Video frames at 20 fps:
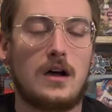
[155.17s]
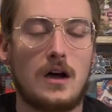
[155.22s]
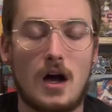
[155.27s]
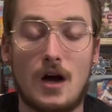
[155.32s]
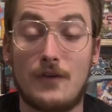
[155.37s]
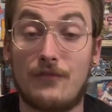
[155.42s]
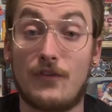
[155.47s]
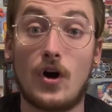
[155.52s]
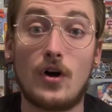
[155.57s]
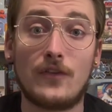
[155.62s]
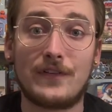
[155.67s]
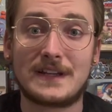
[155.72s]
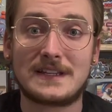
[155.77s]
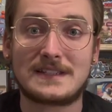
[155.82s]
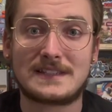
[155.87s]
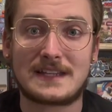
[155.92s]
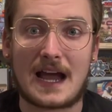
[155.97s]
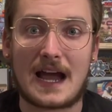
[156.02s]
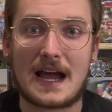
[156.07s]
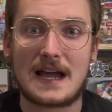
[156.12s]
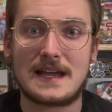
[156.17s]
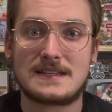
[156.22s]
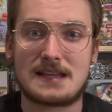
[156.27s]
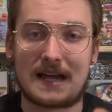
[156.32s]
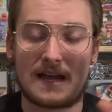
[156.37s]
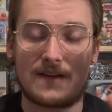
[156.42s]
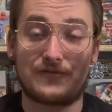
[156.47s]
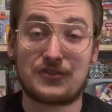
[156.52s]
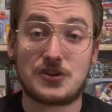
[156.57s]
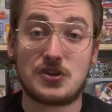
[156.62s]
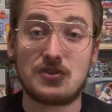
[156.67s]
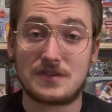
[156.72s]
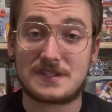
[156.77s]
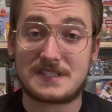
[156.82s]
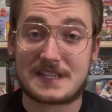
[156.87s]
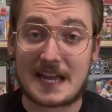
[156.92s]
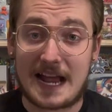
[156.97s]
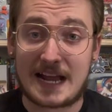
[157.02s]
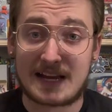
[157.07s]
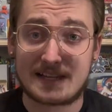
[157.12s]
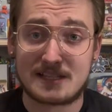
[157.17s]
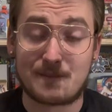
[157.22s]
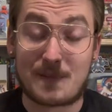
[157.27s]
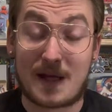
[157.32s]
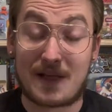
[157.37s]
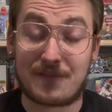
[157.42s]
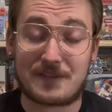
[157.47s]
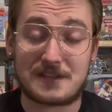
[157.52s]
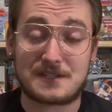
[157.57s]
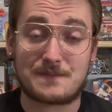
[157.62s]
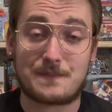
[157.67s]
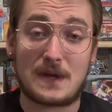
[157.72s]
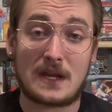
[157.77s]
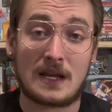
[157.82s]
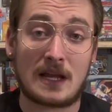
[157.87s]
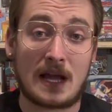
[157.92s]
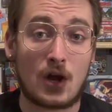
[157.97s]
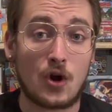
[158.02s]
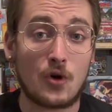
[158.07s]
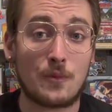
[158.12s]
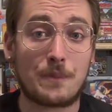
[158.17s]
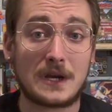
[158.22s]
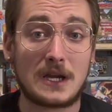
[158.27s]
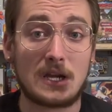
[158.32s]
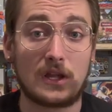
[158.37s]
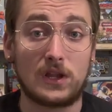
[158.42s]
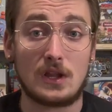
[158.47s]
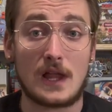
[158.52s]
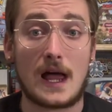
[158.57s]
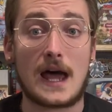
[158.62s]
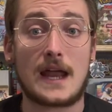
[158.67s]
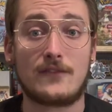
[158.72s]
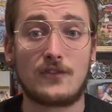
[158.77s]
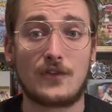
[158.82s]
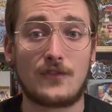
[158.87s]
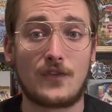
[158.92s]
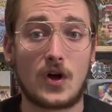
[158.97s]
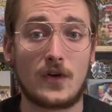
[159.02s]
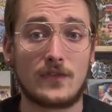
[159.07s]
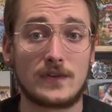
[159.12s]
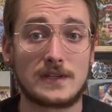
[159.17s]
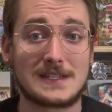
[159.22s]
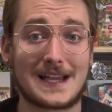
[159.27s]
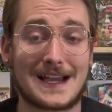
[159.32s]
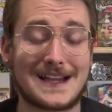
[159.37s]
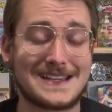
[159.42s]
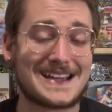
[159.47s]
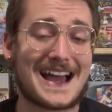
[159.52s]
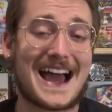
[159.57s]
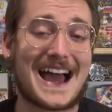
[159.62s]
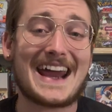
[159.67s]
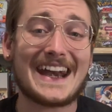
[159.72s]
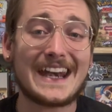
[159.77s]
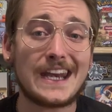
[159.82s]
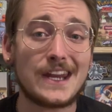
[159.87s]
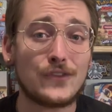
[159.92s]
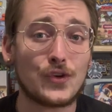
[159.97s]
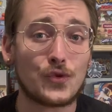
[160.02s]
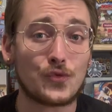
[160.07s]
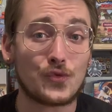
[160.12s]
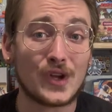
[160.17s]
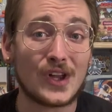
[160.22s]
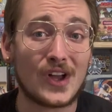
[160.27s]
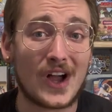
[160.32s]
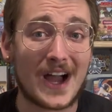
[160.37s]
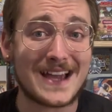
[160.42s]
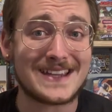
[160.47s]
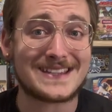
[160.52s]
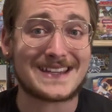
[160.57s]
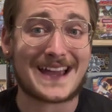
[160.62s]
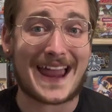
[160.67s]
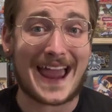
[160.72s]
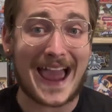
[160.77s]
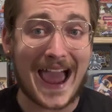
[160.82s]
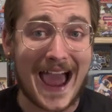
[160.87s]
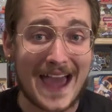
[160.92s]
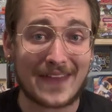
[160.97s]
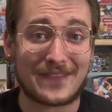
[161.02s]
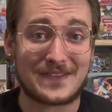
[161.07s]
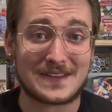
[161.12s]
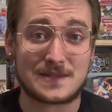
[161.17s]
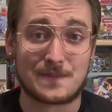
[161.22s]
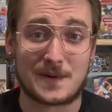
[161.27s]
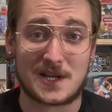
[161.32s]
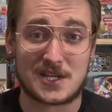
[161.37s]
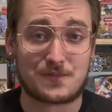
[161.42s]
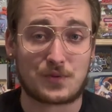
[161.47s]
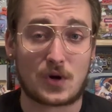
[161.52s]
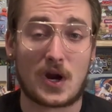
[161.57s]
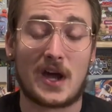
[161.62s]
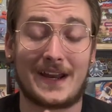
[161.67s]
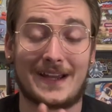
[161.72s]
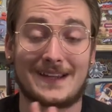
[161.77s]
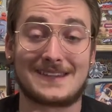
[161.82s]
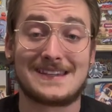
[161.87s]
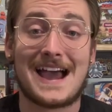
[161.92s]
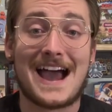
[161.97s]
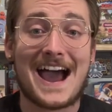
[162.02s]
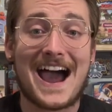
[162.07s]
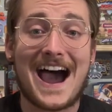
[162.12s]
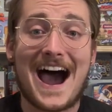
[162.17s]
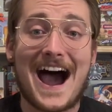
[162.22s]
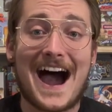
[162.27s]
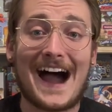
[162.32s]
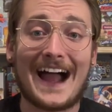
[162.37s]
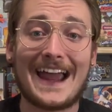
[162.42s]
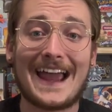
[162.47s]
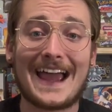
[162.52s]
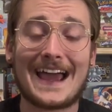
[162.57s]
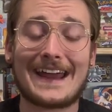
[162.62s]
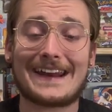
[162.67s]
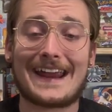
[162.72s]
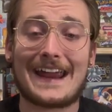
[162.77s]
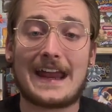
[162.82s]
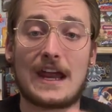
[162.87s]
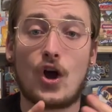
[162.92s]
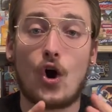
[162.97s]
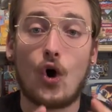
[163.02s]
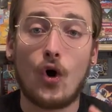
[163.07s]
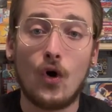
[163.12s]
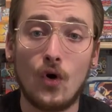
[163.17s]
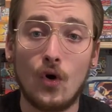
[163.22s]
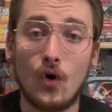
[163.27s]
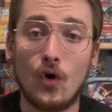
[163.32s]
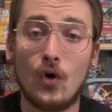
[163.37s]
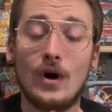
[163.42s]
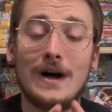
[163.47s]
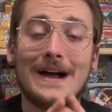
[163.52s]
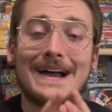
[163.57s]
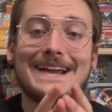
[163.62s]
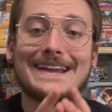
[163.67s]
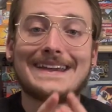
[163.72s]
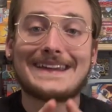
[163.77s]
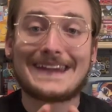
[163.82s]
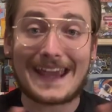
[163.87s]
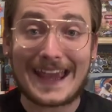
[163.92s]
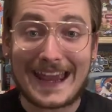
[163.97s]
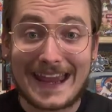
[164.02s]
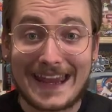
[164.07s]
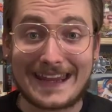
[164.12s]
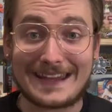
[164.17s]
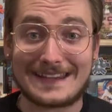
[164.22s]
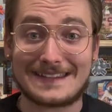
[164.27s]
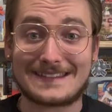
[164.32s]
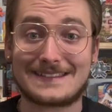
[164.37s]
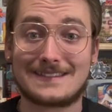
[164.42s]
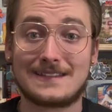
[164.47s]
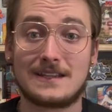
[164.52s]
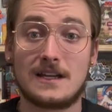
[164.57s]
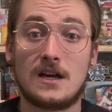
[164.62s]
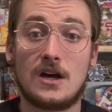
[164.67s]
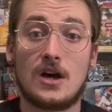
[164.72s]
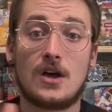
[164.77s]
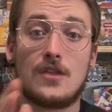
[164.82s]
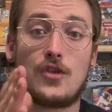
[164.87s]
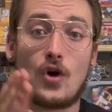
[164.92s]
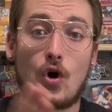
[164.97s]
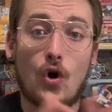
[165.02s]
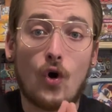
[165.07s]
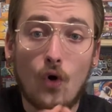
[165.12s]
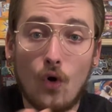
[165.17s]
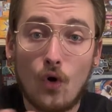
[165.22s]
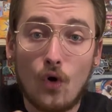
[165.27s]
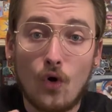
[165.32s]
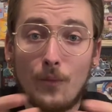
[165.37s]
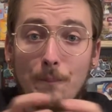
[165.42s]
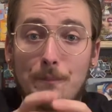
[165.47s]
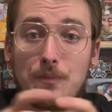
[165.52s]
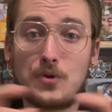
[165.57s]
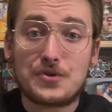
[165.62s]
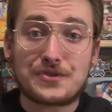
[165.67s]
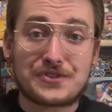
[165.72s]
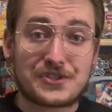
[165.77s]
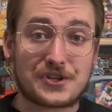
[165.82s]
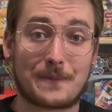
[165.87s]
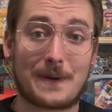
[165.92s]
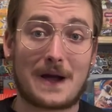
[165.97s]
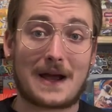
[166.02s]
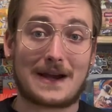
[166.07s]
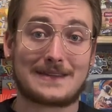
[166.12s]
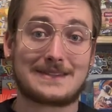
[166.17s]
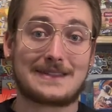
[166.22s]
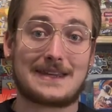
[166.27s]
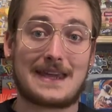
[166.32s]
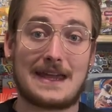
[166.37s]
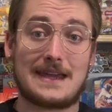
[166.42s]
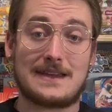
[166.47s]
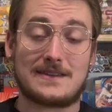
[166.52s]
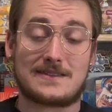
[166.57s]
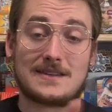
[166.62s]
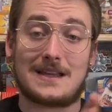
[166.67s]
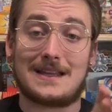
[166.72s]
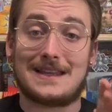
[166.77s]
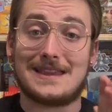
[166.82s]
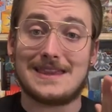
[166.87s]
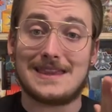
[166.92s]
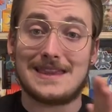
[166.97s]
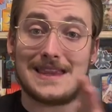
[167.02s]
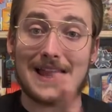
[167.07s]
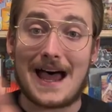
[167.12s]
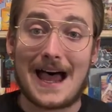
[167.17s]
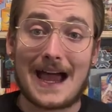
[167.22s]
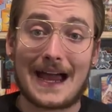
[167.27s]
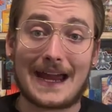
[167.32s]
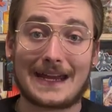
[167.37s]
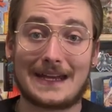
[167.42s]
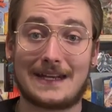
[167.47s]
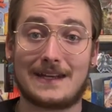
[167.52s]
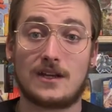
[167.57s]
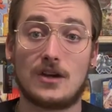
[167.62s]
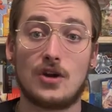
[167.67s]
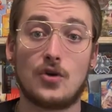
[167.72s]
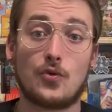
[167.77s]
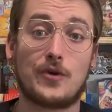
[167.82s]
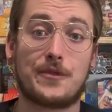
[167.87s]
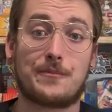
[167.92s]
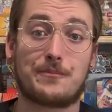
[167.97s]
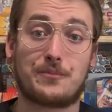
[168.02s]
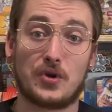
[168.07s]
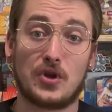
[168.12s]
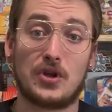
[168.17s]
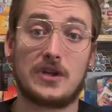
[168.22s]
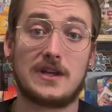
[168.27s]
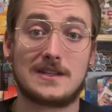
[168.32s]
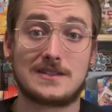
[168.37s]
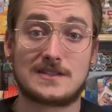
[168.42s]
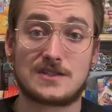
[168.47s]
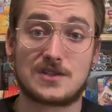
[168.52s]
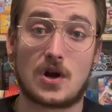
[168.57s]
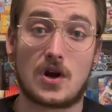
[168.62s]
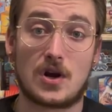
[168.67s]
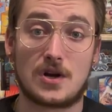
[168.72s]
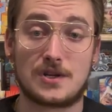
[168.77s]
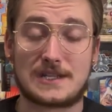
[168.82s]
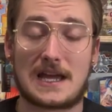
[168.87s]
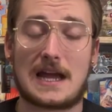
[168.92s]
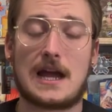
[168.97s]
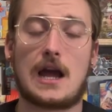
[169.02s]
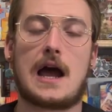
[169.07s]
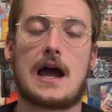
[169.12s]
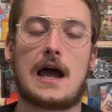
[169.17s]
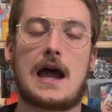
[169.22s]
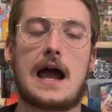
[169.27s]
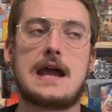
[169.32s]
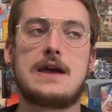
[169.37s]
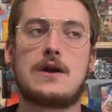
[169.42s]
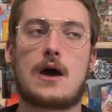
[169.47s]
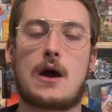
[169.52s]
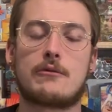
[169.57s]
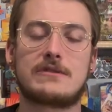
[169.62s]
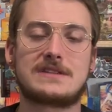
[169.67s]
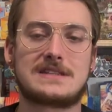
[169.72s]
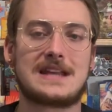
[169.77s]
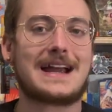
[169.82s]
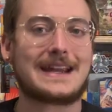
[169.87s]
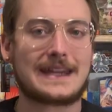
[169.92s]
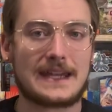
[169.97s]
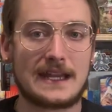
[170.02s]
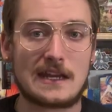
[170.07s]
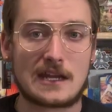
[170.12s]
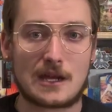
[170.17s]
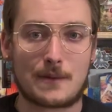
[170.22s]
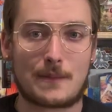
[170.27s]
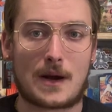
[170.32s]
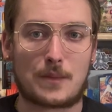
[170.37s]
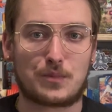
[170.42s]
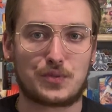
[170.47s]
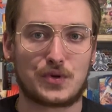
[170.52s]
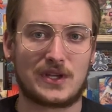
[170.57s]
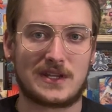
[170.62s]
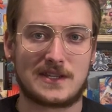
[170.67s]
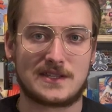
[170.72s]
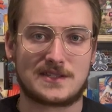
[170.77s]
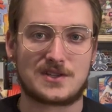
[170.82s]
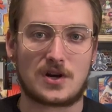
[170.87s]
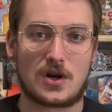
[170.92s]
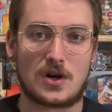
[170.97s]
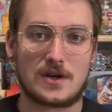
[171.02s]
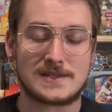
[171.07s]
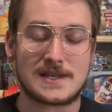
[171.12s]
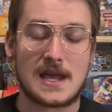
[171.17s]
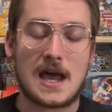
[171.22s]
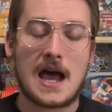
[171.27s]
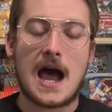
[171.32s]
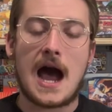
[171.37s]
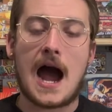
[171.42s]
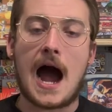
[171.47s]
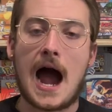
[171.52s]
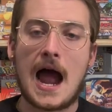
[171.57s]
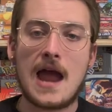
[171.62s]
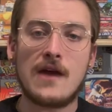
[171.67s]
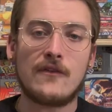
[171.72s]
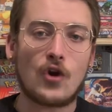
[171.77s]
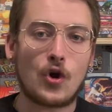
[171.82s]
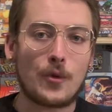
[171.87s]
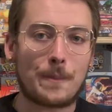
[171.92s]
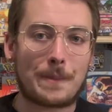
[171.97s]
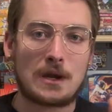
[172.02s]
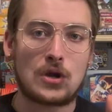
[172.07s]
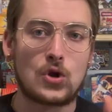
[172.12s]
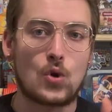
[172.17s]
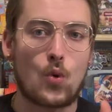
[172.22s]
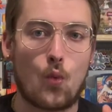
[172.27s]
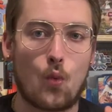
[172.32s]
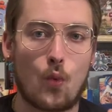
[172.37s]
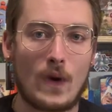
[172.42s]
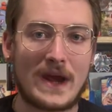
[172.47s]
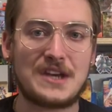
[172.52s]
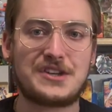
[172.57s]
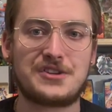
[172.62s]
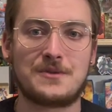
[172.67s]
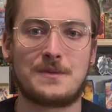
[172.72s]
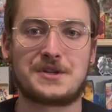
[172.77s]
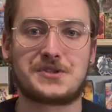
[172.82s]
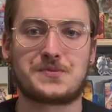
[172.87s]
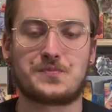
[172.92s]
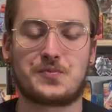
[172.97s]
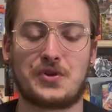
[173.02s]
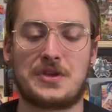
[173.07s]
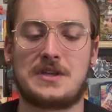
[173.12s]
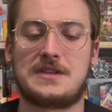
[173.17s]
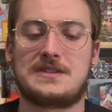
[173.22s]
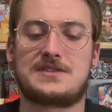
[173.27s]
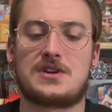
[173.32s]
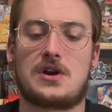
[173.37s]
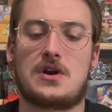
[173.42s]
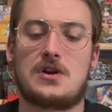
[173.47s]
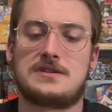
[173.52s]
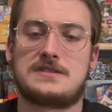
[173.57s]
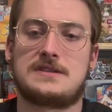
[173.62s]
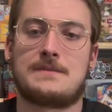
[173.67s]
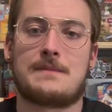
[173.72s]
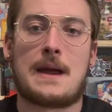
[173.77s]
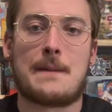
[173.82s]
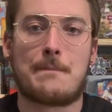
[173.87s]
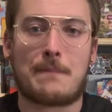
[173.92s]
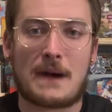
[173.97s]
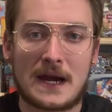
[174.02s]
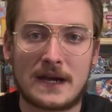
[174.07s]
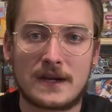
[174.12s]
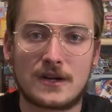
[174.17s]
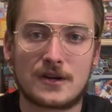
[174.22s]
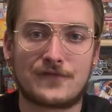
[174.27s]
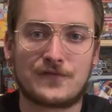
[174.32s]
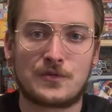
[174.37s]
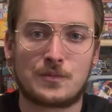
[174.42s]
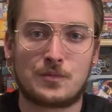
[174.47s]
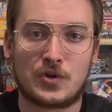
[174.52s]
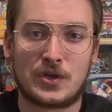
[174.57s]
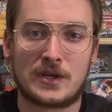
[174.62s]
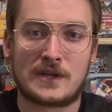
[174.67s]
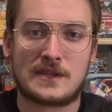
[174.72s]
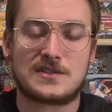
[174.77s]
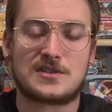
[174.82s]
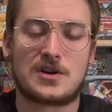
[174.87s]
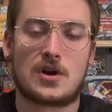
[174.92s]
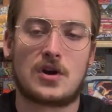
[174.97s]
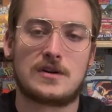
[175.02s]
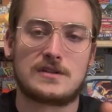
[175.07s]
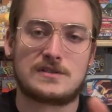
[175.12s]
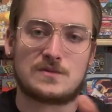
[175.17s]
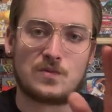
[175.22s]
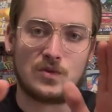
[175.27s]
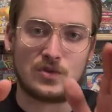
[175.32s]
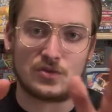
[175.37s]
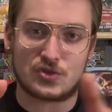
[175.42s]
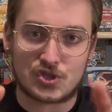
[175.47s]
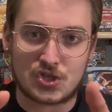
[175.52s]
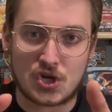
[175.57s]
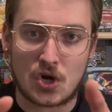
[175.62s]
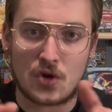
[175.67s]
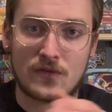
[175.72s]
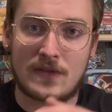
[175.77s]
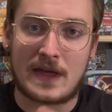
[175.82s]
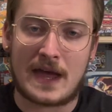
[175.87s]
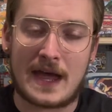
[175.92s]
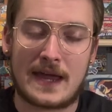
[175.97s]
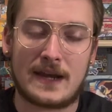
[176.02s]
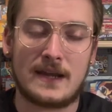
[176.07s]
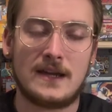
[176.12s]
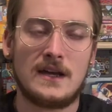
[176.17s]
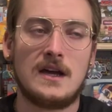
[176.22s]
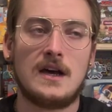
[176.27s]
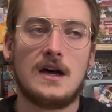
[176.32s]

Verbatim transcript: Evolving Skies. I have two stacks about this big. I opened a lot of Evolving Skies. I didn't even realize I had this much product. I had a whole case, the whole booster box case lined with Brilliant Stars. I, I, I was not kidding about Brilliant Stars. I have opened way too much Brilliant Stars, and my binder for Brilliant Stars will show that.